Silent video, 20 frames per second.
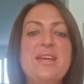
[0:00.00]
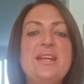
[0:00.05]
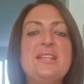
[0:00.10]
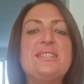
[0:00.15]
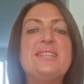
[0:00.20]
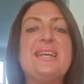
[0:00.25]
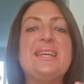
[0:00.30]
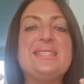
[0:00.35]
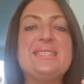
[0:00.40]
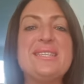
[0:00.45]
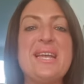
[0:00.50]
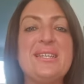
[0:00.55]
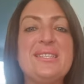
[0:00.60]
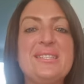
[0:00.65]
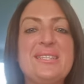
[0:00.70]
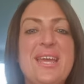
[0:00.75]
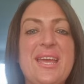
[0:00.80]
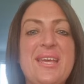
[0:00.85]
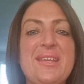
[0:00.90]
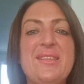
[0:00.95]
Today is
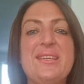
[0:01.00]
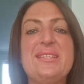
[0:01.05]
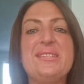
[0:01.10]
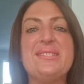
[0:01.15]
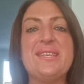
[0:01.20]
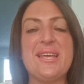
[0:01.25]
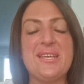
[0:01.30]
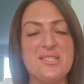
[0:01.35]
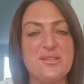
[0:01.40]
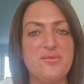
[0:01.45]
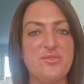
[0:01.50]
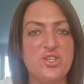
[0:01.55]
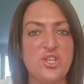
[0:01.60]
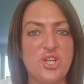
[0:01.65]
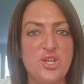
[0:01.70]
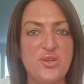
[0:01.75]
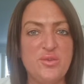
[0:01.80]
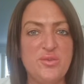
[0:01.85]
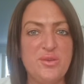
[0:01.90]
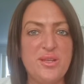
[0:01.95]
Saturday the 6th of
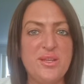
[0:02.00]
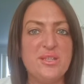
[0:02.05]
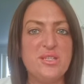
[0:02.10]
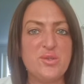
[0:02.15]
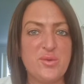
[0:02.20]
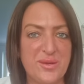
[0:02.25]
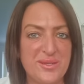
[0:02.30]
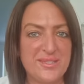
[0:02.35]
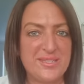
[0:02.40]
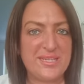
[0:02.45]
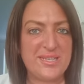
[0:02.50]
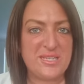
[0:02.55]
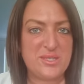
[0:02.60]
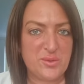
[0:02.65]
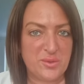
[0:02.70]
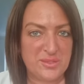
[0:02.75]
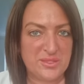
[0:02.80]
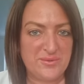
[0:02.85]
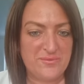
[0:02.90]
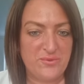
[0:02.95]
June
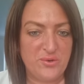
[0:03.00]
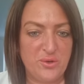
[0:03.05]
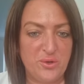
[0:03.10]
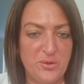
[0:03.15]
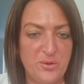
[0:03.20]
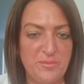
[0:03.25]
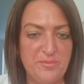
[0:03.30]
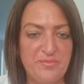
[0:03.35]
2024.